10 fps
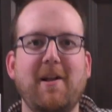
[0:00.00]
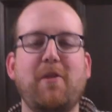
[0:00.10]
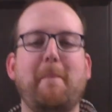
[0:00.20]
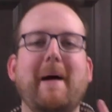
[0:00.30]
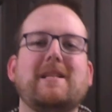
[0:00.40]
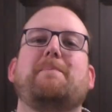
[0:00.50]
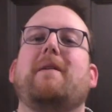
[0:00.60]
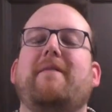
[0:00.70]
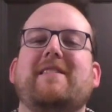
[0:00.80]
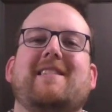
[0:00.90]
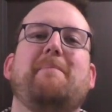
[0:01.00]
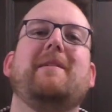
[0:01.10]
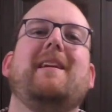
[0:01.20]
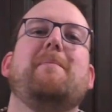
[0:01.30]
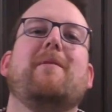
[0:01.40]
The best part of this is I
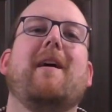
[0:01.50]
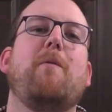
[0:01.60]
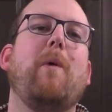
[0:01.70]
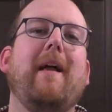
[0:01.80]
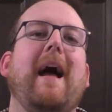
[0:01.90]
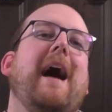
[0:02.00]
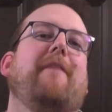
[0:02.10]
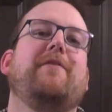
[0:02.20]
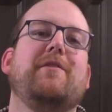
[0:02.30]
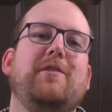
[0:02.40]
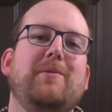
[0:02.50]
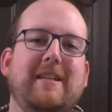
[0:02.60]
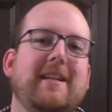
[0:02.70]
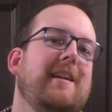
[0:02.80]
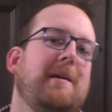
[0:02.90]
put the apron on well after you need an apron.